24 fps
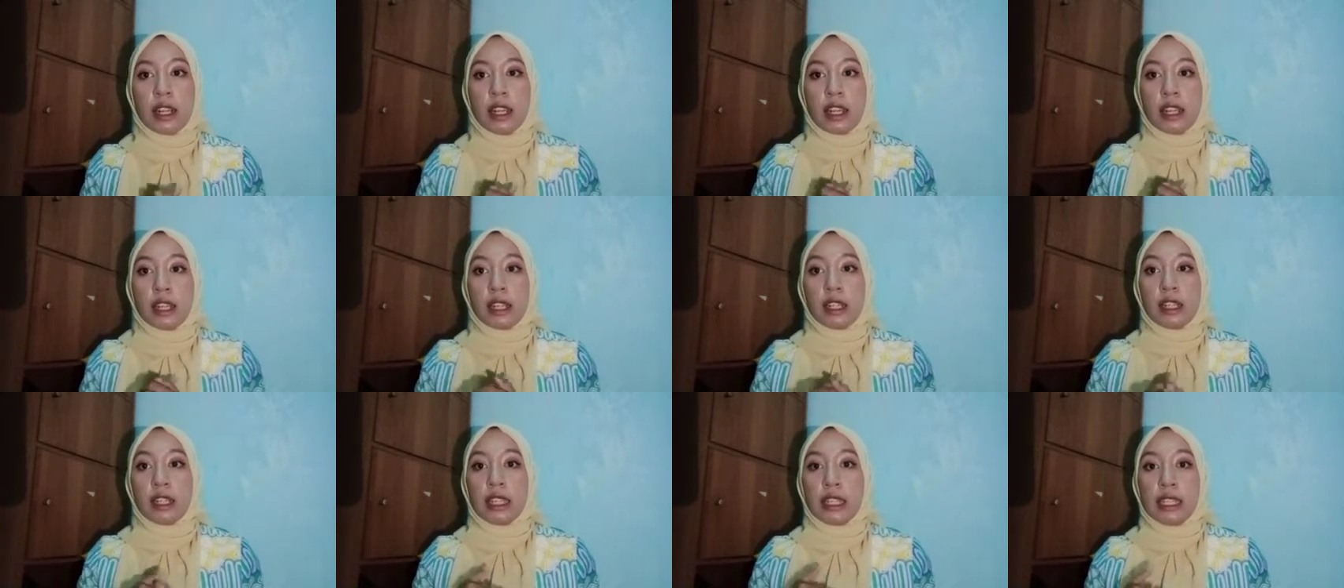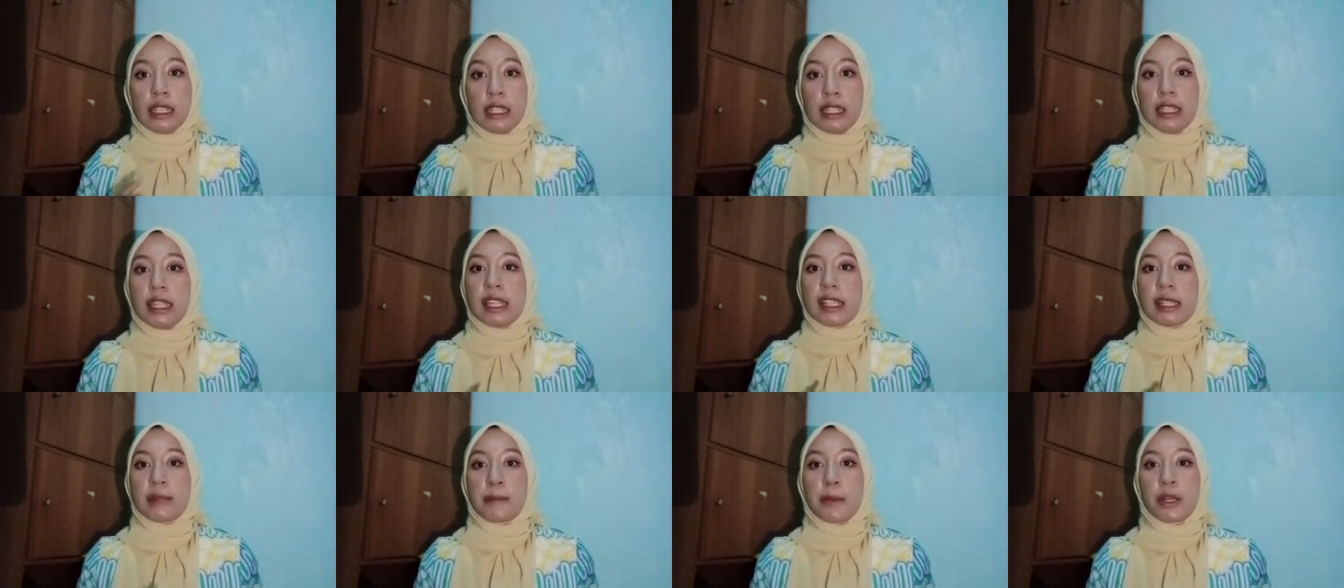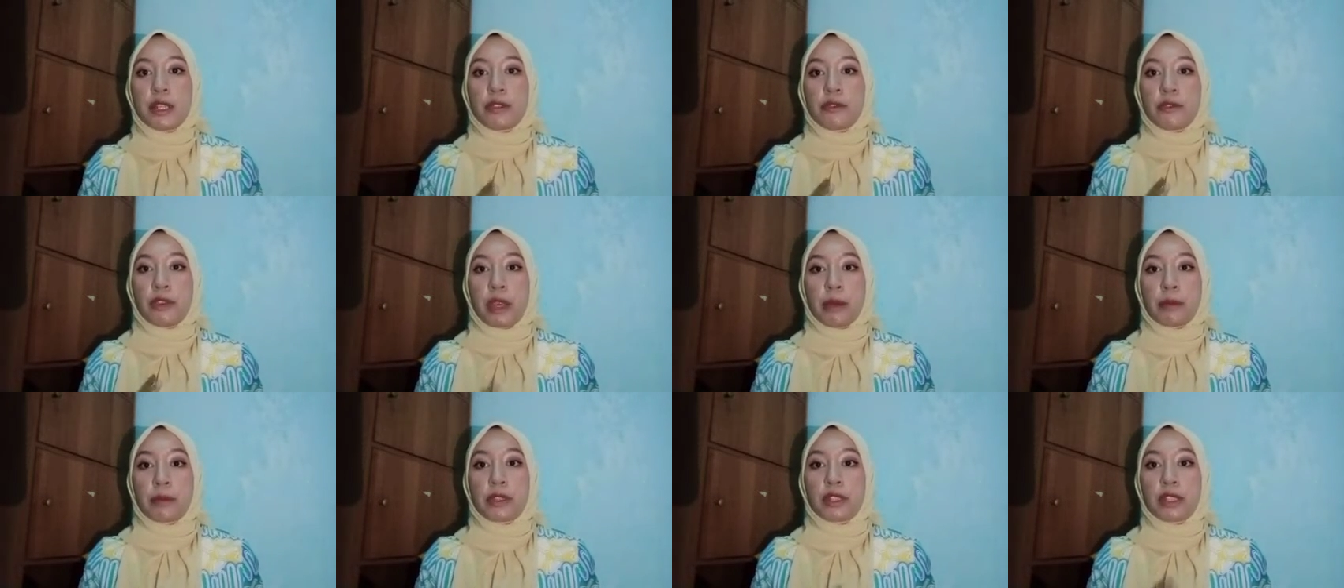India's most
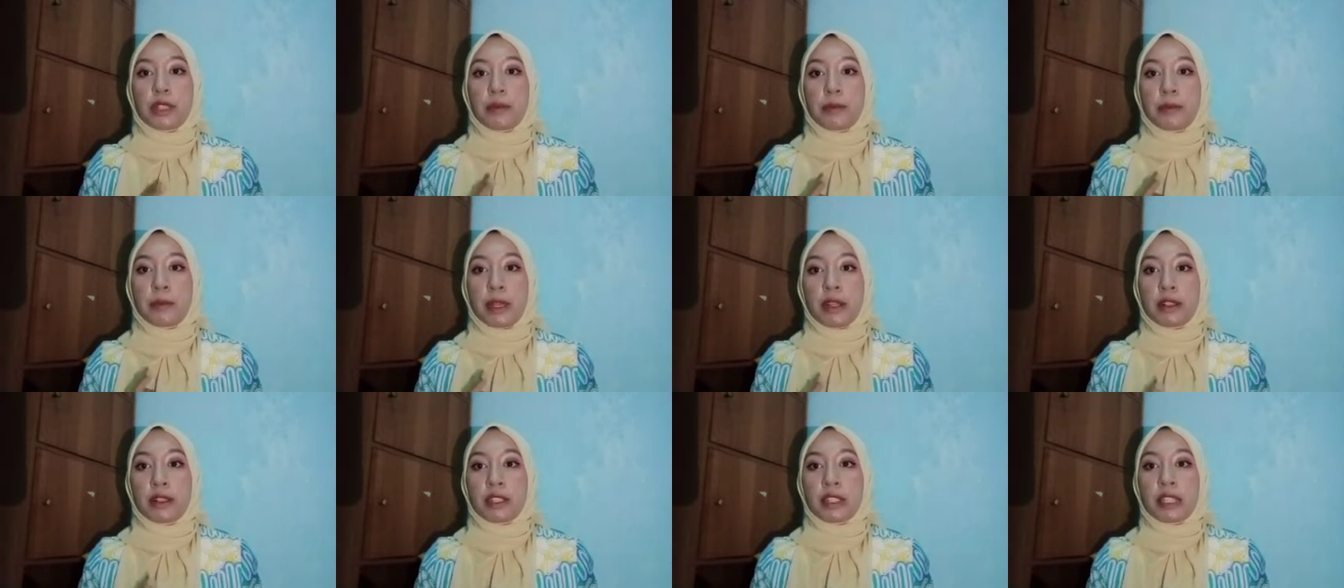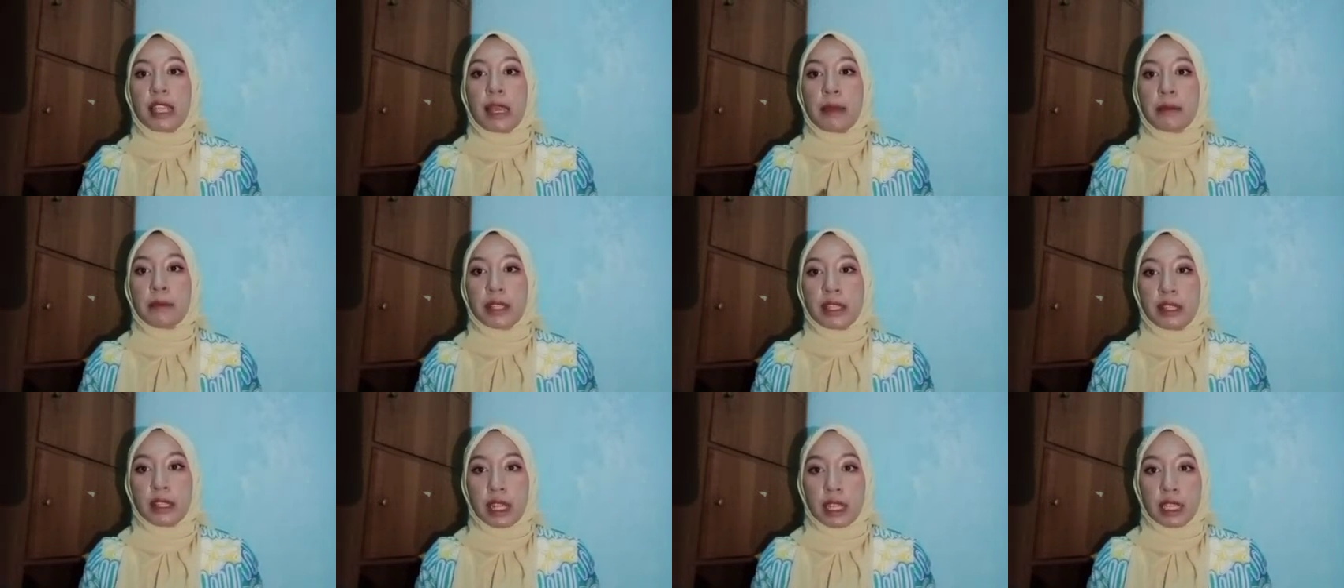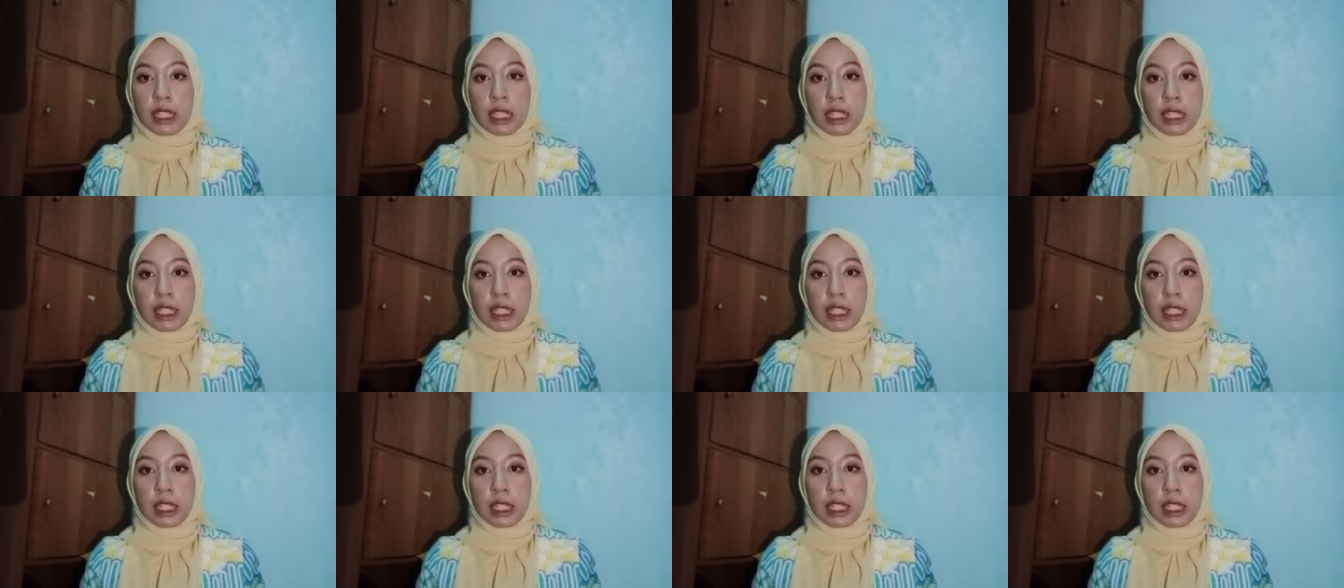famous maritime strategy